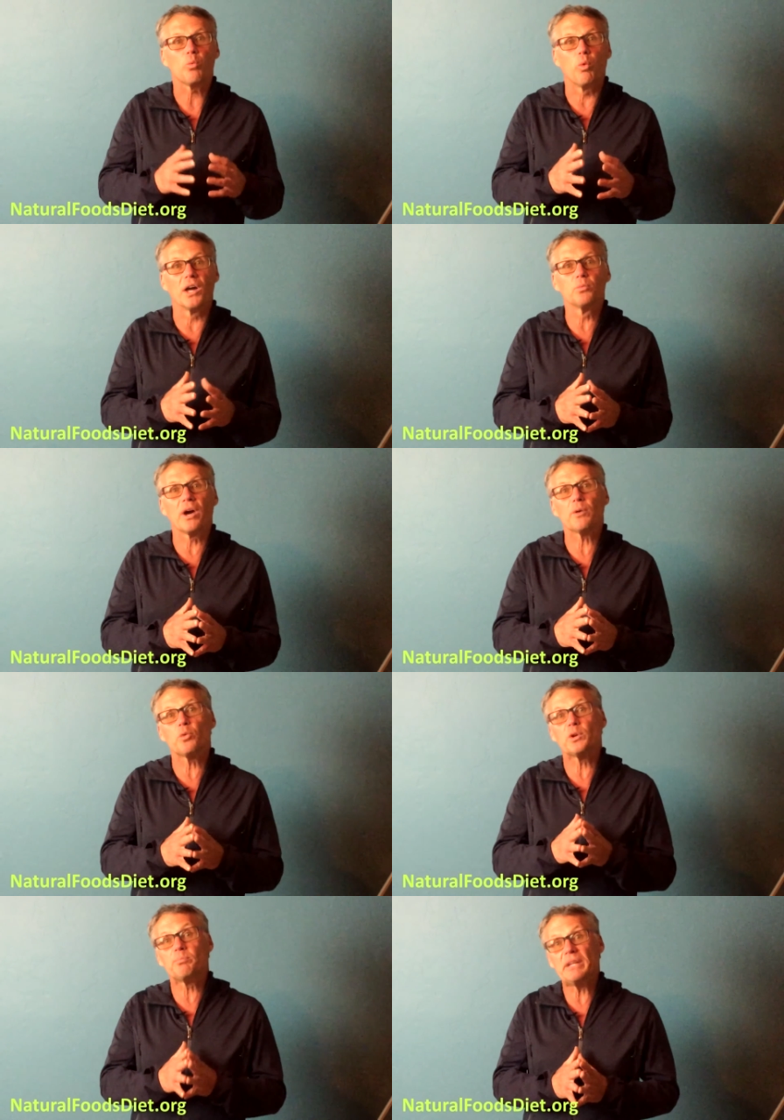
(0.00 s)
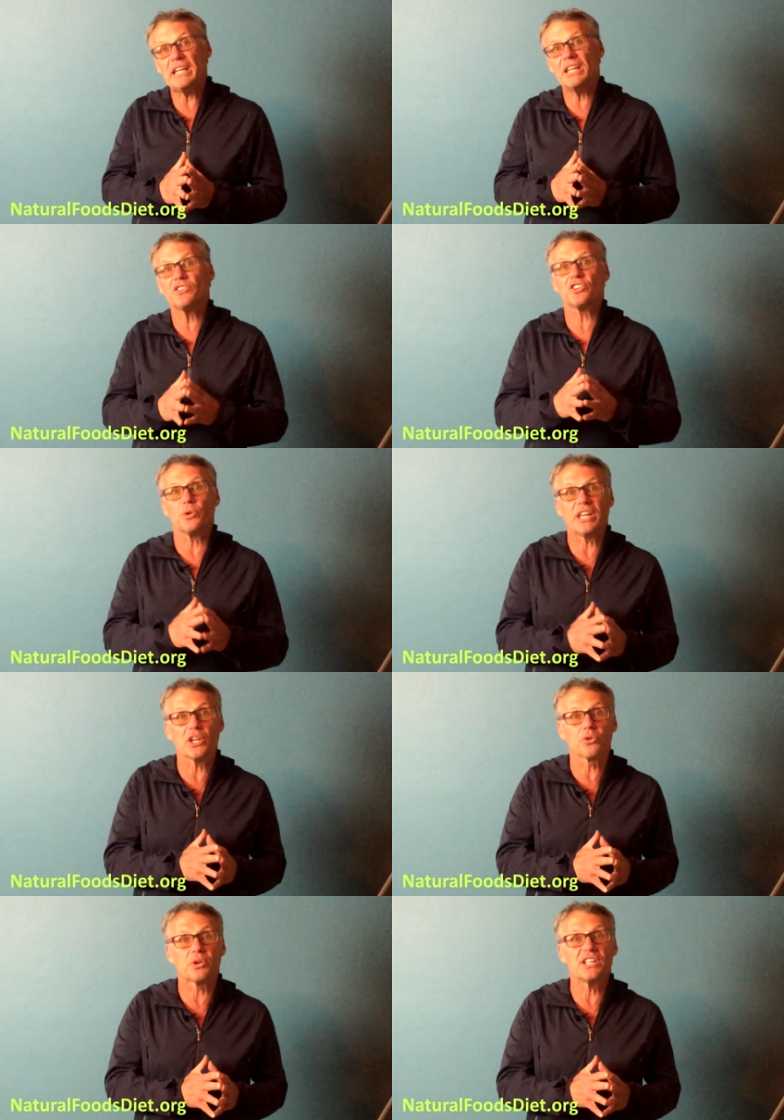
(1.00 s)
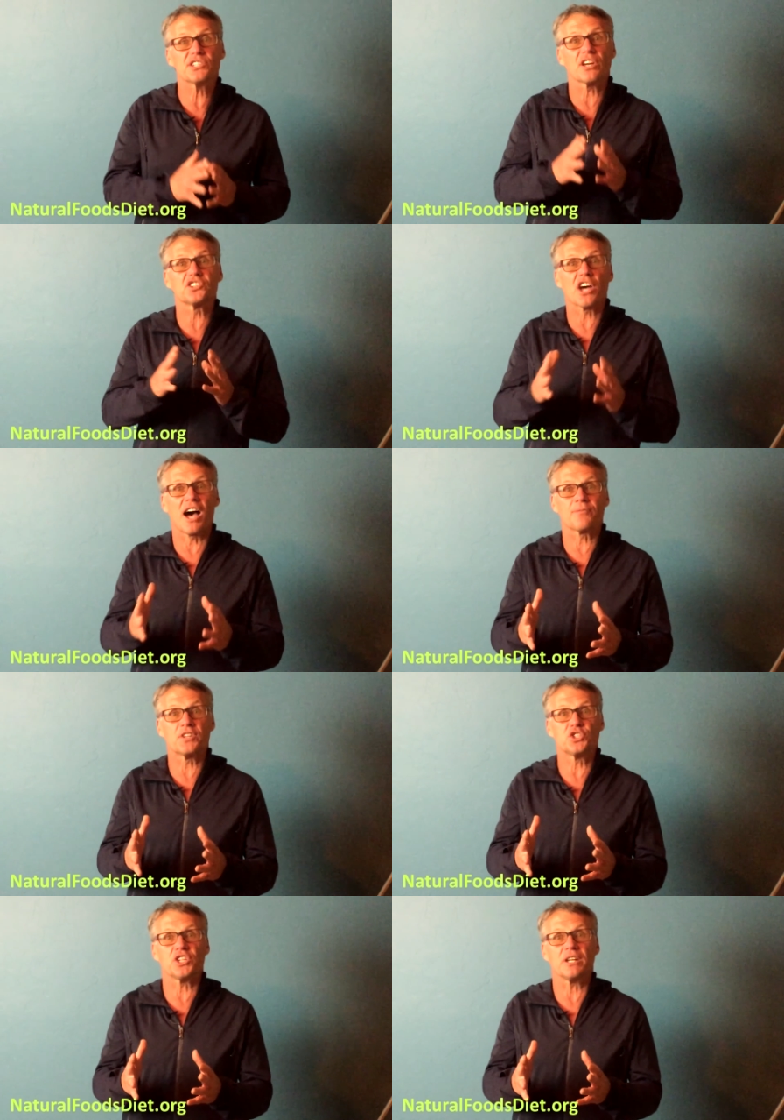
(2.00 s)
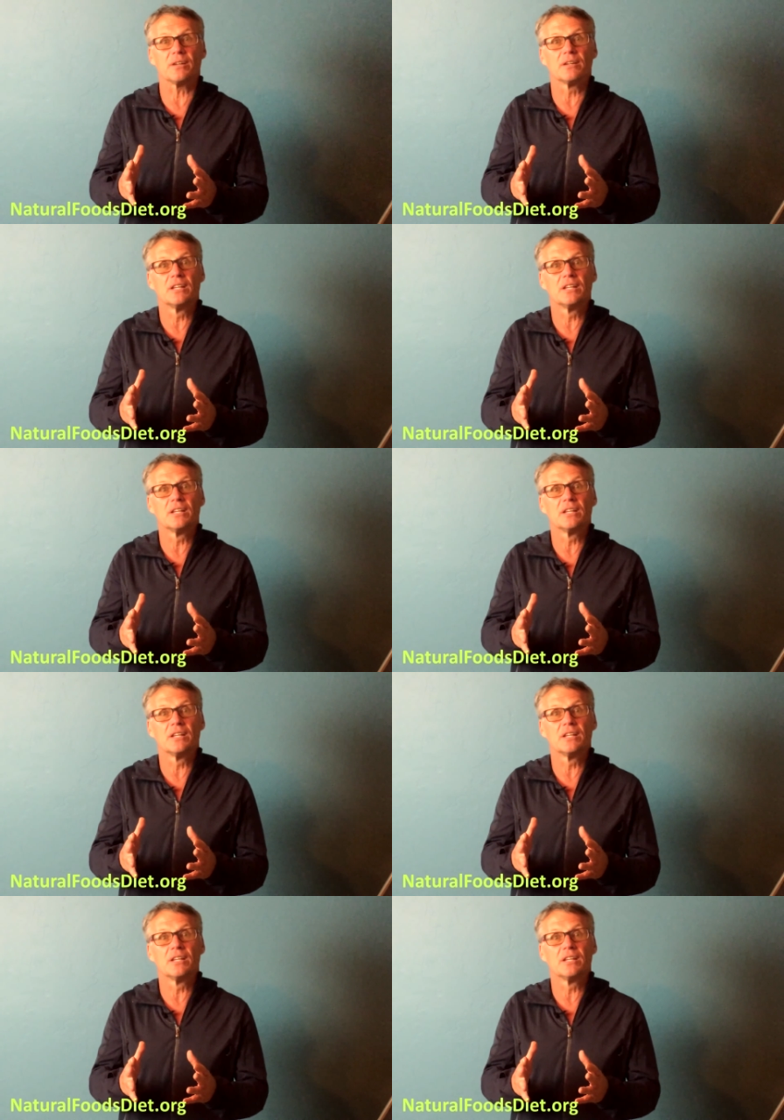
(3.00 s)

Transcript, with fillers: One way would be to increase autophagy.